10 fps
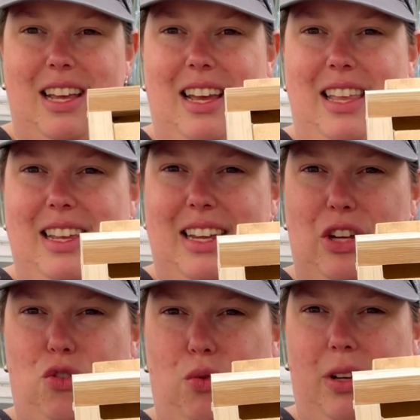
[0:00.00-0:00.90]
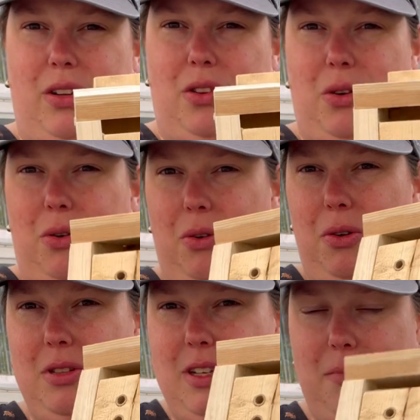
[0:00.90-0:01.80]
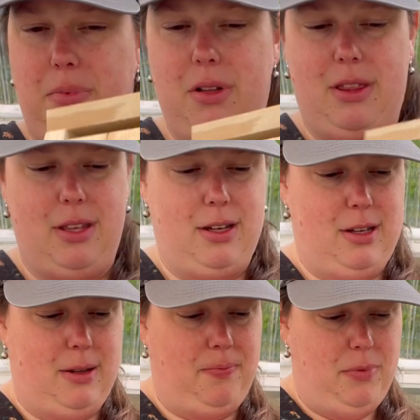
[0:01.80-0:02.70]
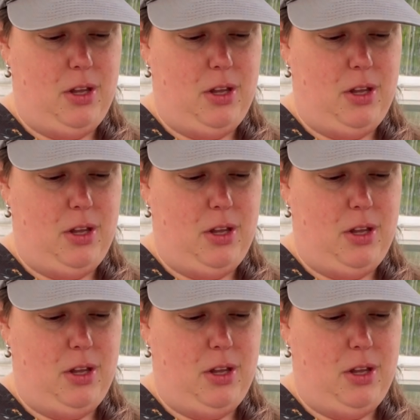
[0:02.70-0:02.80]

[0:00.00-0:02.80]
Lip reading: And then he drilled the holes and put the